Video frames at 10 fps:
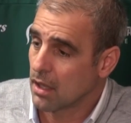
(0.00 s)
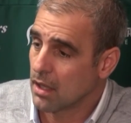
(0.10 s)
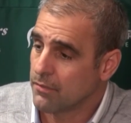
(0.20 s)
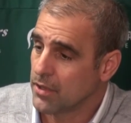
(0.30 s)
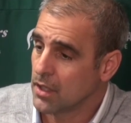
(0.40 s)

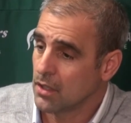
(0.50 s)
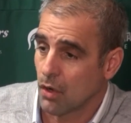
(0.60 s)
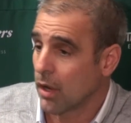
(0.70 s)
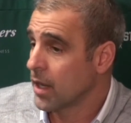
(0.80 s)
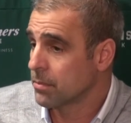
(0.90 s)
if he
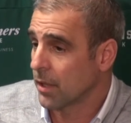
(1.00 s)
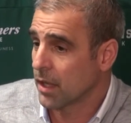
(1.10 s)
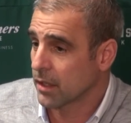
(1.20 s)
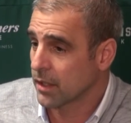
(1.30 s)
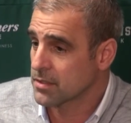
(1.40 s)
or any
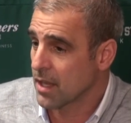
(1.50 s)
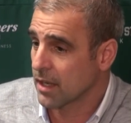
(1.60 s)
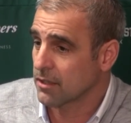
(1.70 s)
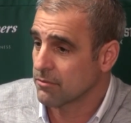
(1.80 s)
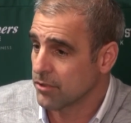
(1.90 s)
player gets
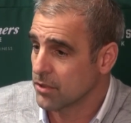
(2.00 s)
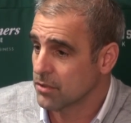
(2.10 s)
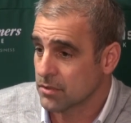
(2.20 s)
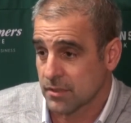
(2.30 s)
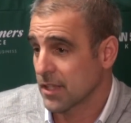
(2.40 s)
that
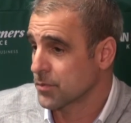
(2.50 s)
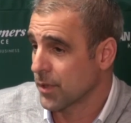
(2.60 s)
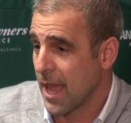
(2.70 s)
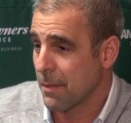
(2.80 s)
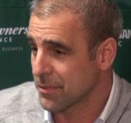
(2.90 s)
confused, that's
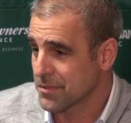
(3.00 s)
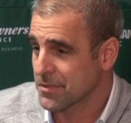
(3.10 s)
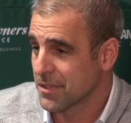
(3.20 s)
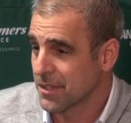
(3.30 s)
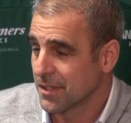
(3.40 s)
what
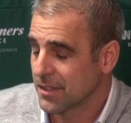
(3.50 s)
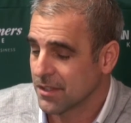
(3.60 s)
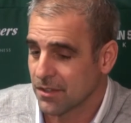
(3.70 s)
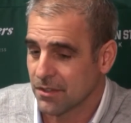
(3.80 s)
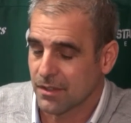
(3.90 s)
happens
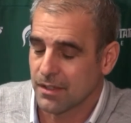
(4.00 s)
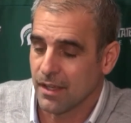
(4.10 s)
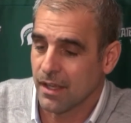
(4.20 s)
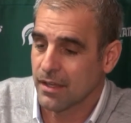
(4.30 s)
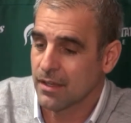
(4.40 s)
you know
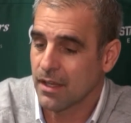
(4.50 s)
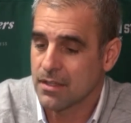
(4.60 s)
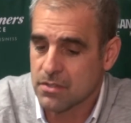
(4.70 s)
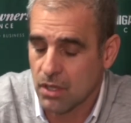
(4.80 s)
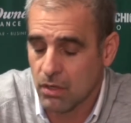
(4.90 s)
and
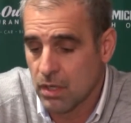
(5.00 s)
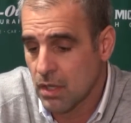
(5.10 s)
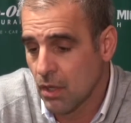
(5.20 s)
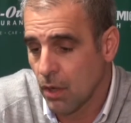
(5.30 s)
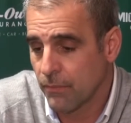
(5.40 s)
and so
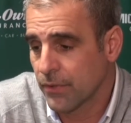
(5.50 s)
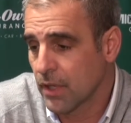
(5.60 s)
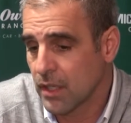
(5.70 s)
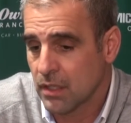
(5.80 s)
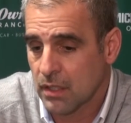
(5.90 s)

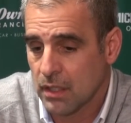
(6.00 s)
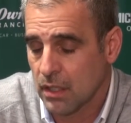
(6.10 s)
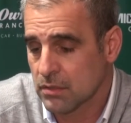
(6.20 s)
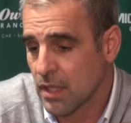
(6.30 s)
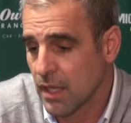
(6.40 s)
hopefully
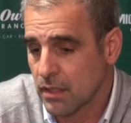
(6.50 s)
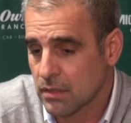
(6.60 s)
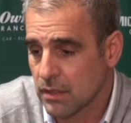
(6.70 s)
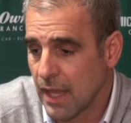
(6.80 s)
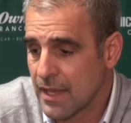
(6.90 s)
he'll
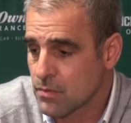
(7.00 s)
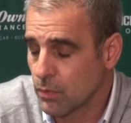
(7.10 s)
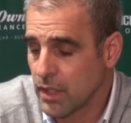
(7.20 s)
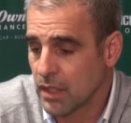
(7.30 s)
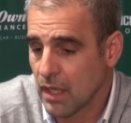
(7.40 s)
take last
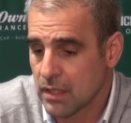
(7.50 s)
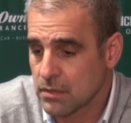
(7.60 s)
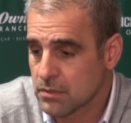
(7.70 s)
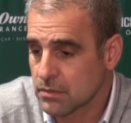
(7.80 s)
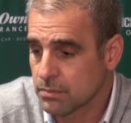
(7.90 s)

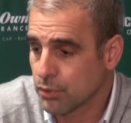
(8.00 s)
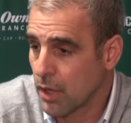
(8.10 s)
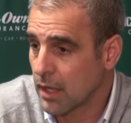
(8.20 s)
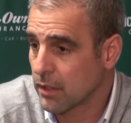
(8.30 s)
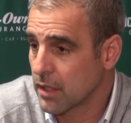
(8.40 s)
weekend's
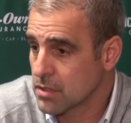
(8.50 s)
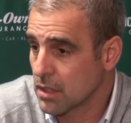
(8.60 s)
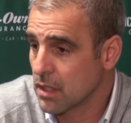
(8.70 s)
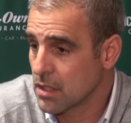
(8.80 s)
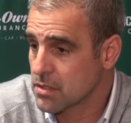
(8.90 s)
progress
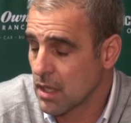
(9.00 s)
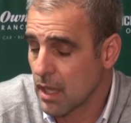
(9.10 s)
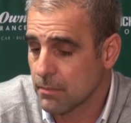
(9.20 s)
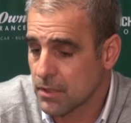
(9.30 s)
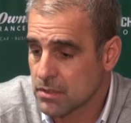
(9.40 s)
in his
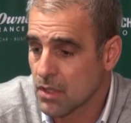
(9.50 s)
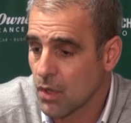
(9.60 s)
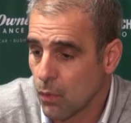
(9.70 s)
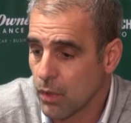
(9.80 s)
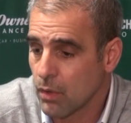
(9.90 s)
game because
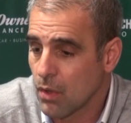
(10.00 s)
we